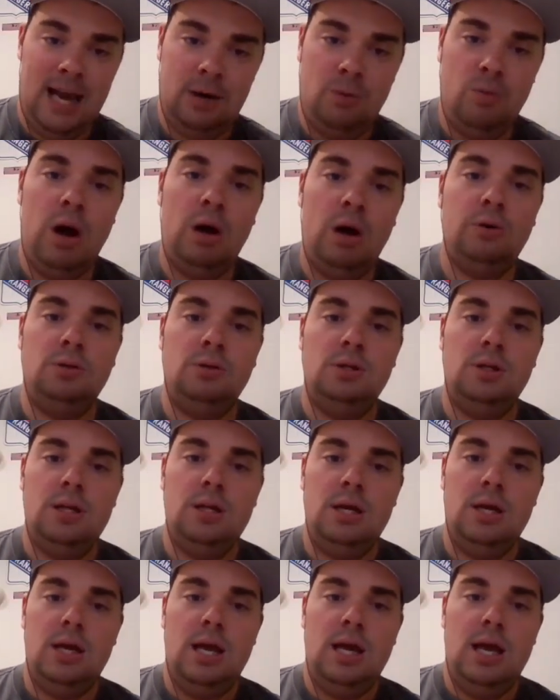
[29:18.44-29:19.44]
End quote.
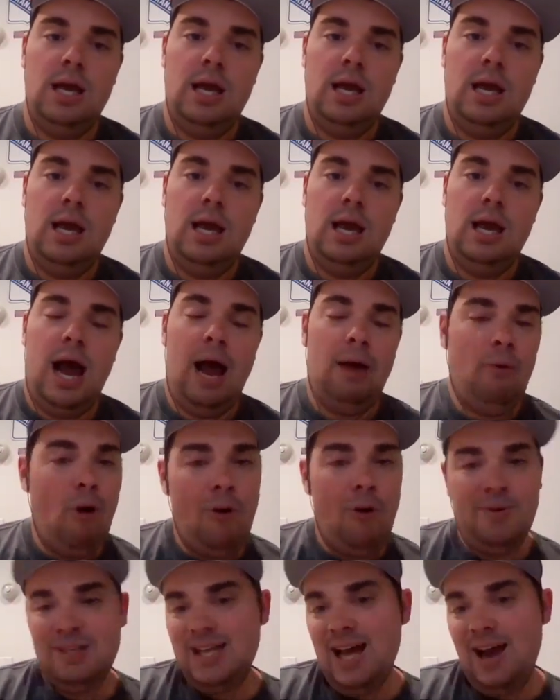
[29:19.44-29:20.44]
I
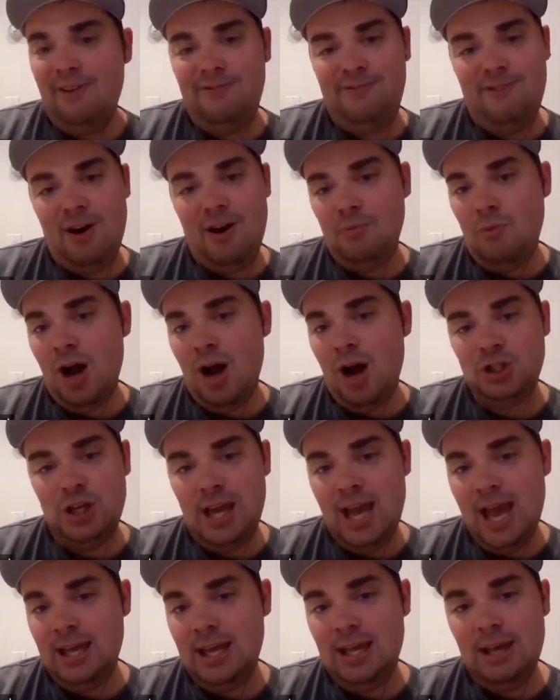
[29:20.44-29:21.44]
will always have fun
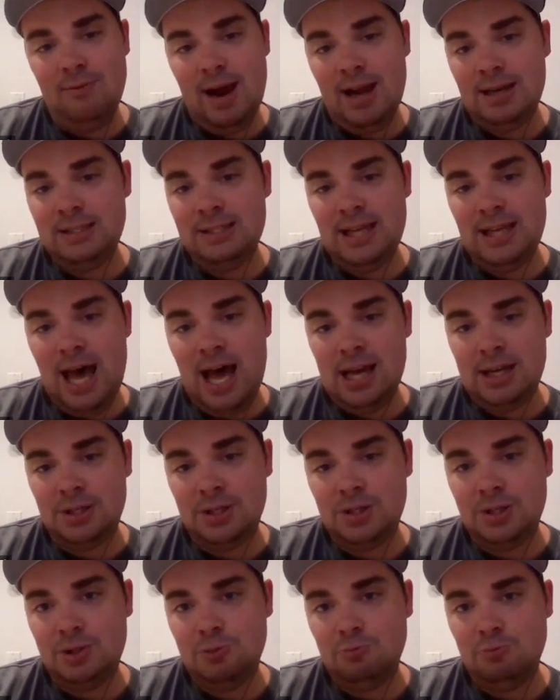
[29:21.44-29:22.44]
watching the Yankee Red
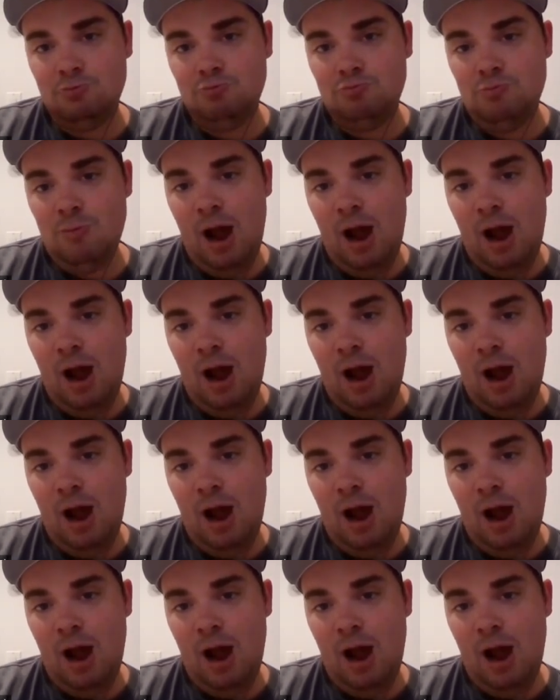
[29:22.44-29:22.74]
Sox.